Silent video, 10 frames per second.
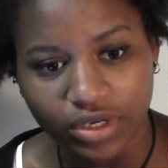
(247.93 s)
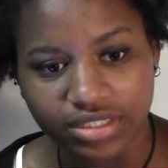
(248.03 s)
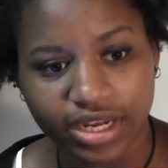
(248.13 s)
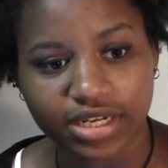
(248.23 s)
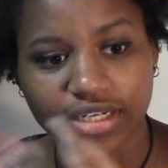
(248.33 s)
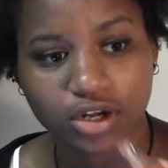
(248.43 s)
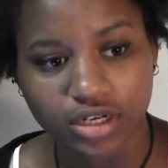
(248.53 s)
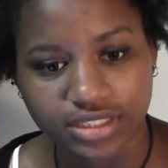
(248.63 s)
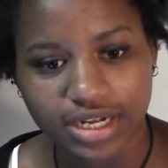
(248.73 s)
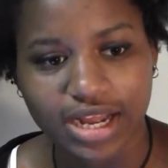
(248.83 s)
we decided to call
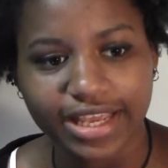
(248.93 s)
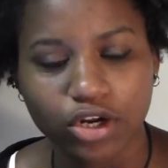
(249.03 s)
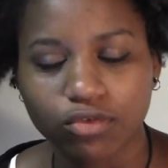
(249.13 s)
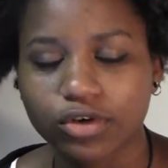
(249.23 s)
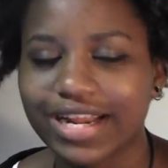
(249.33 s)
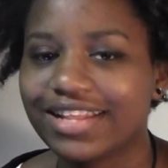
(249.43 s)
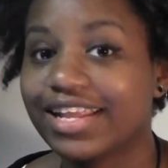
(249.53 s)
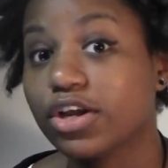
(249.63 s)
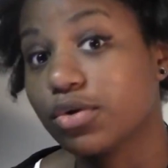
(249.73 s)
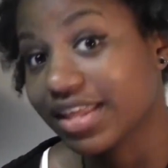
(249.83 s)
it a tie, get over it, and
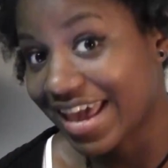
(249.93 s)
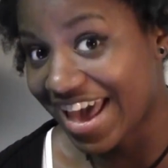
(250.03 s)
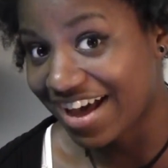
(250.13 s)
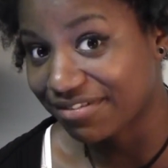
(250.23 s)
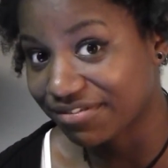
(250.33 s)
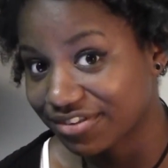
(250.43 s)
then go to the calf.